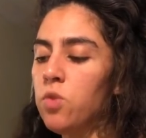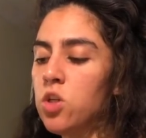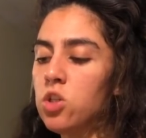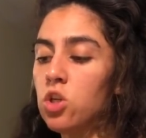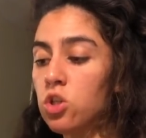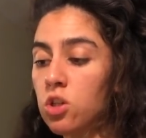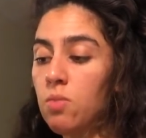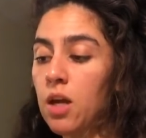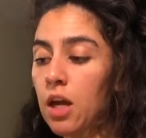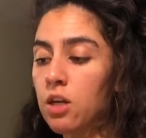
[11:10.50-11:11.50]
the decisions
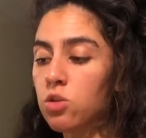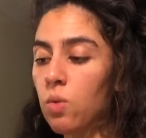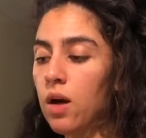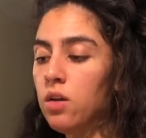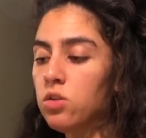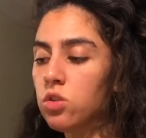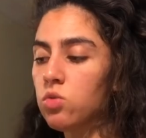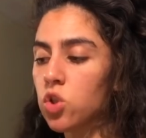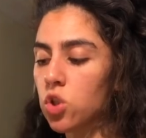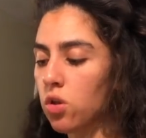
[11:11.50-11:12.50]
I'm making as well,
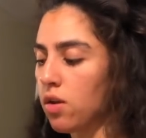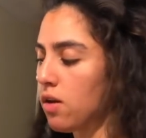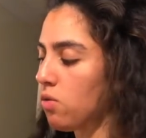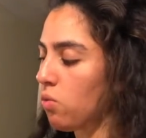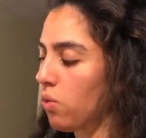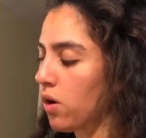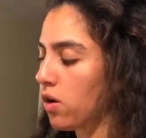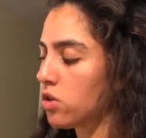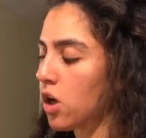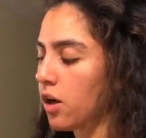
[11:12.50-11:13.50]
to ensure that
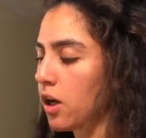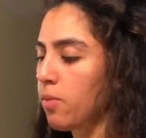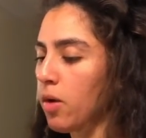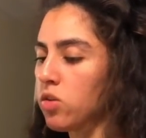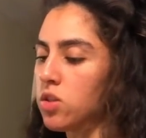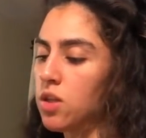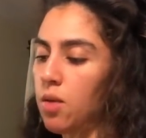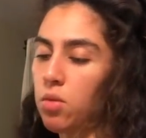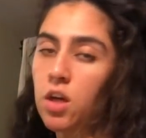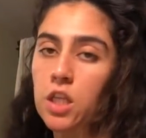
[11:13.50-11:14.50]
we're talking about the
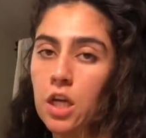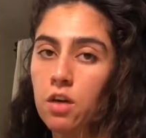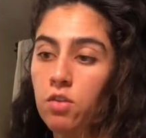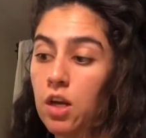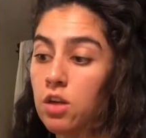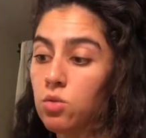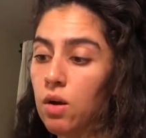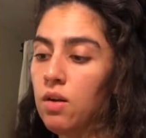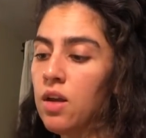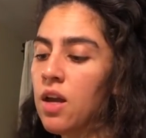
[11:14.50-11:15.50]
same thing at the end of the day as
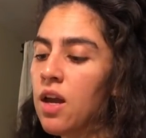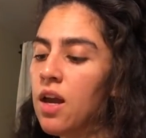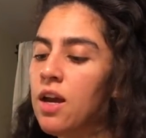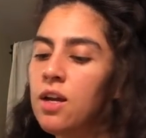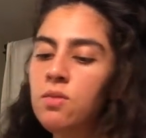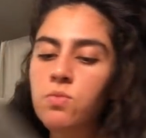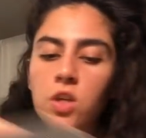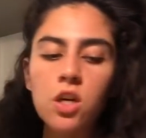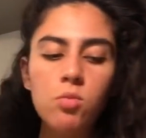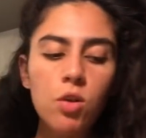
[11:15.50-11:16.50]
well. And
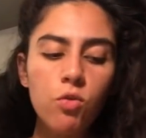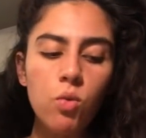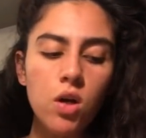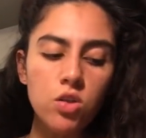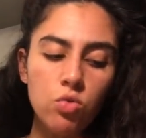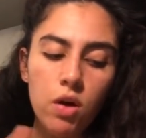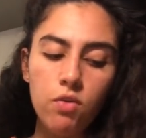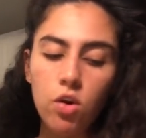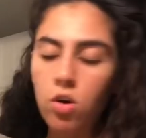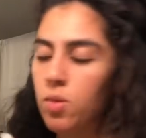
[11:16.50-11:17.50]
you got the Mother of Wands right
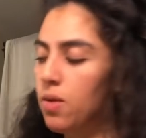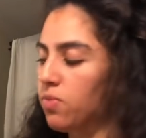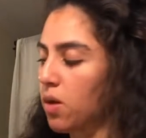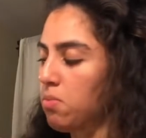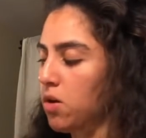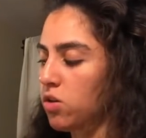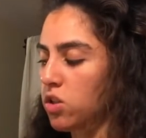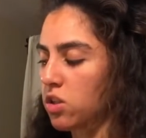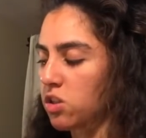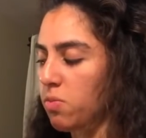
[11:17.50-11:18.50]
over the Hermit that
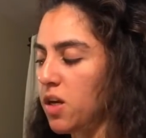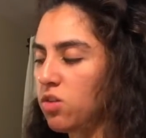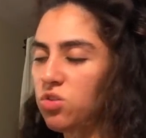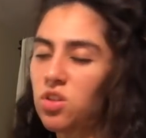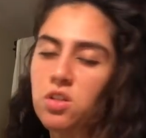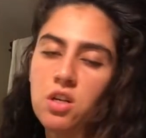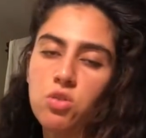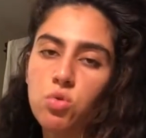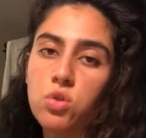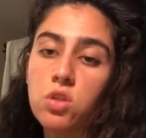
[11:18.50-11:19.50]
mirrors the Six of Pentacles and the Ten
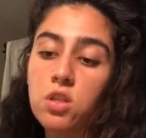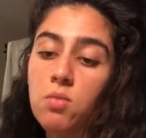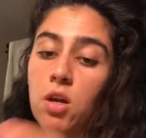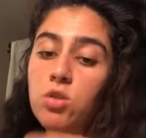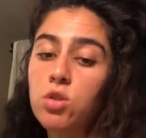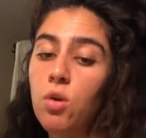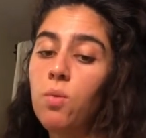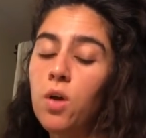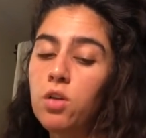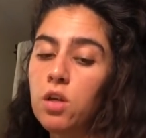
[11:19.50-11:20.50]
of Swords. This can be
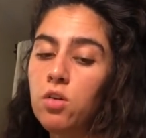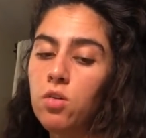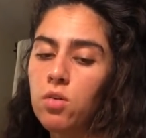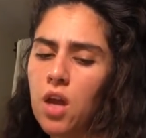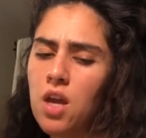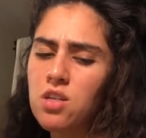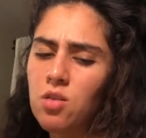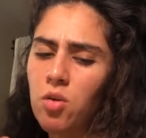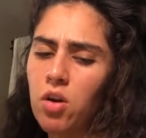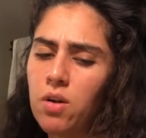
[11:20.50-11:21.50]
also a legal case.
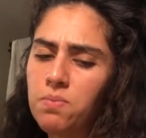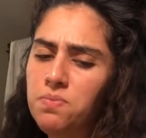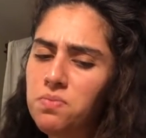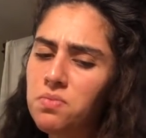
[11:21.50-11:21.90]
I'm hearing